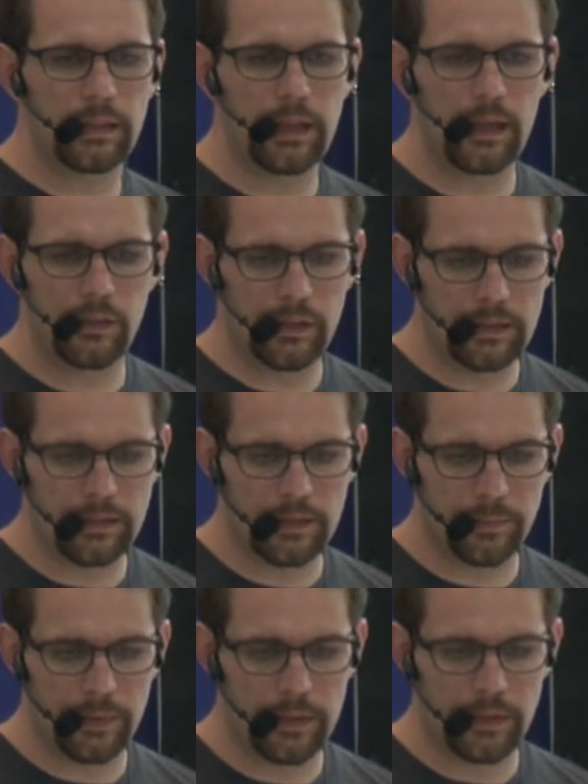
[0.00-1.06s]
calculates this
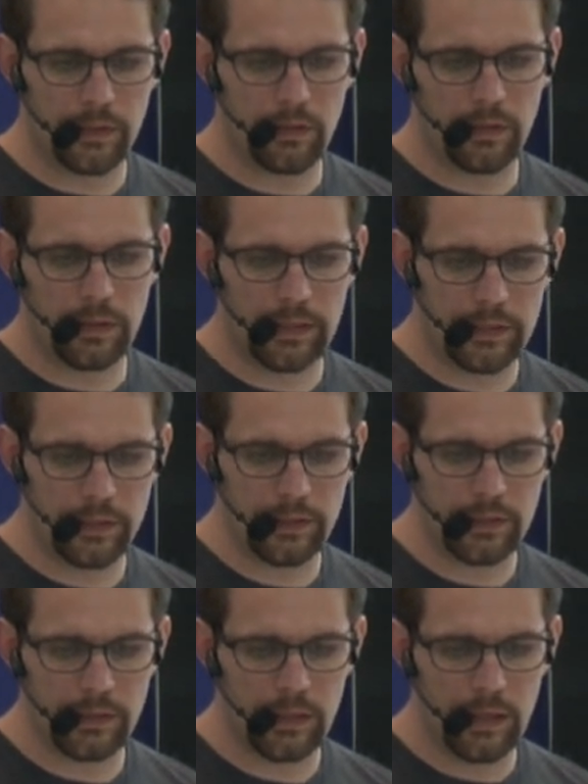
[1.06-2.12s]
Pearson correlation